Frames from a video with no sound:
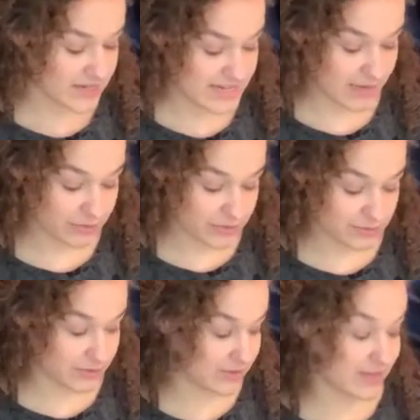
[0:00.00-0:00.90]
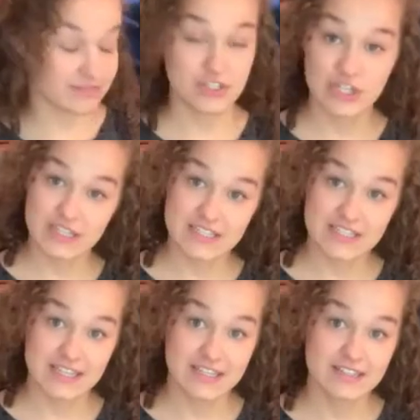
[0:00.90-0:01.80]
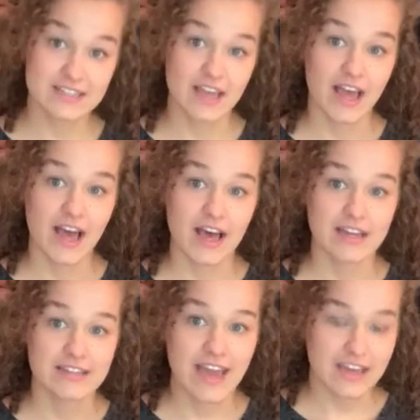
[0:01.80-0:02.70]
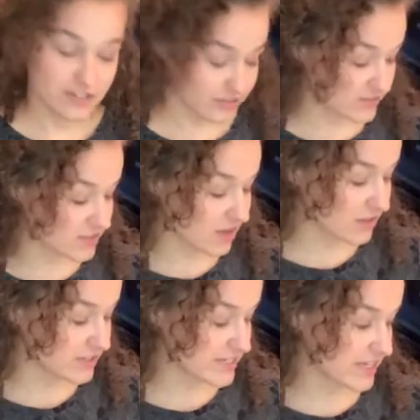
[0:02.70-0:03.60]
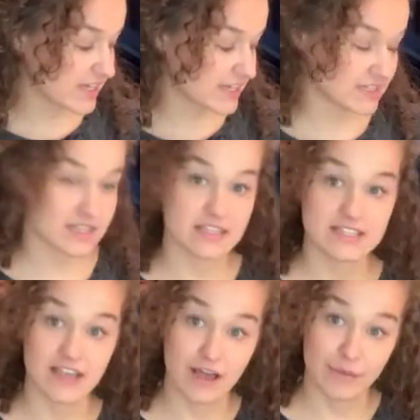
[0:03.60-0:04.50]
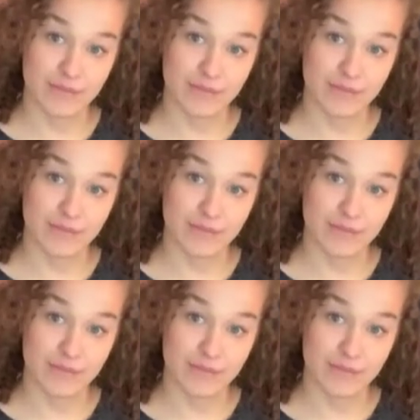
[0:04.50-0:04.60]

a tablespoon of chia seeds, a dash of salt, some